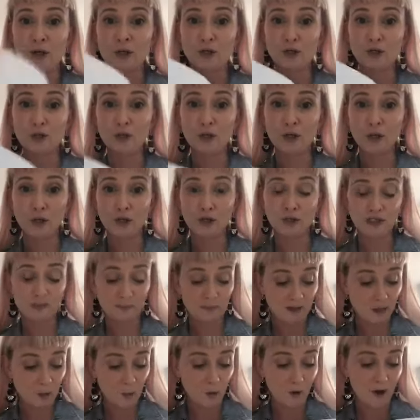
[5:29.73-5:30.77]
to learn to
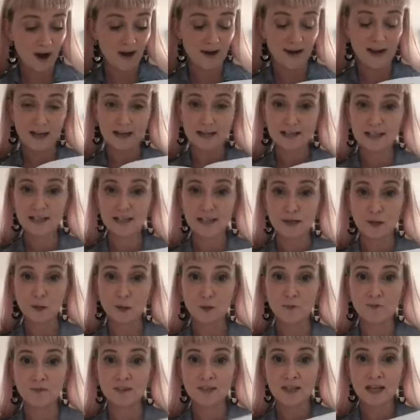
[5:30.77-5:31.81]
be quiet
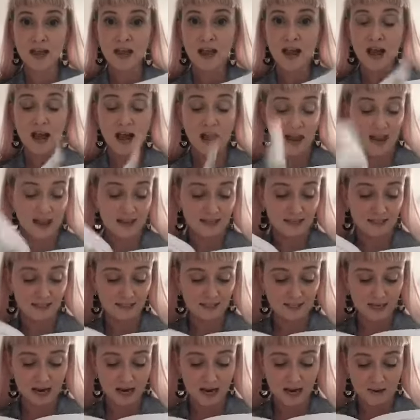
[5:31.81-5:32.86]
ourselves.
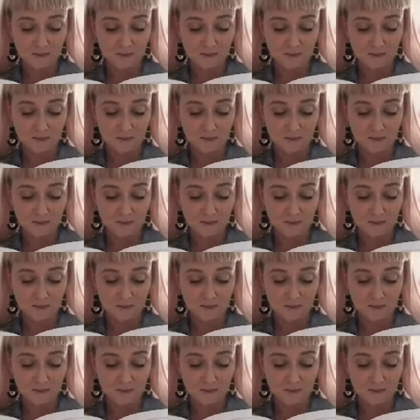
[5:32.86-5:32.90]
And